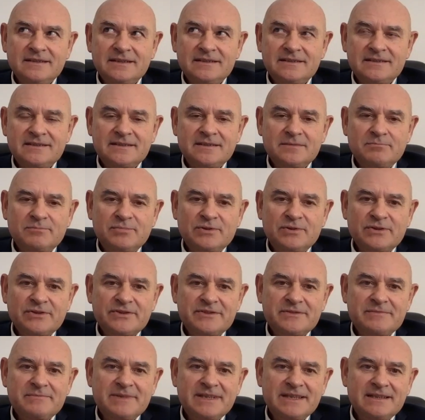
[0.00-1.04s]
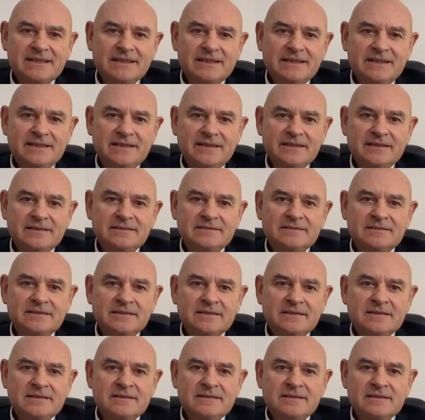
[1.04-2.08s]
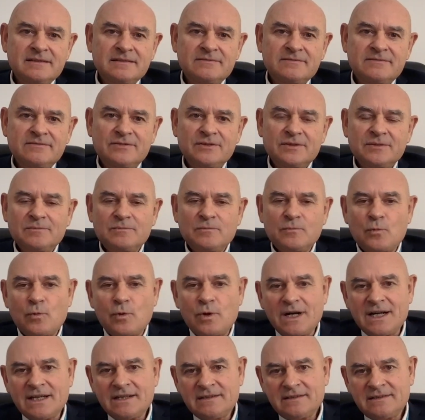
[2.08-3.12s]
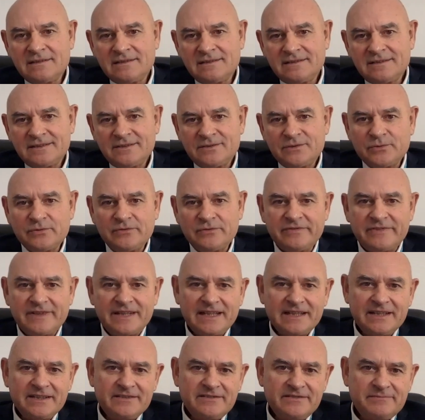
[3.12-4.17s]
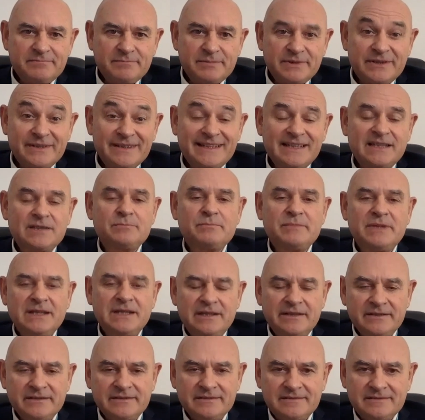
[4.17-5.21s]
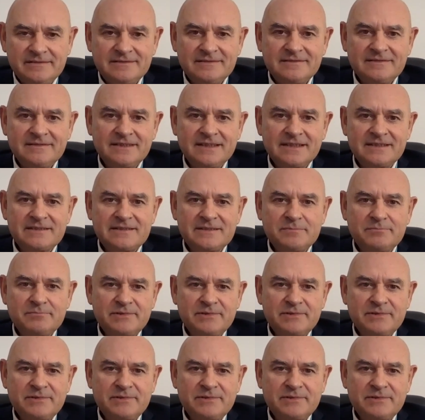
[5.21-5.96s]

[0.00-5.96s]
it's approximately from 1 to 5 per 10 million. That's the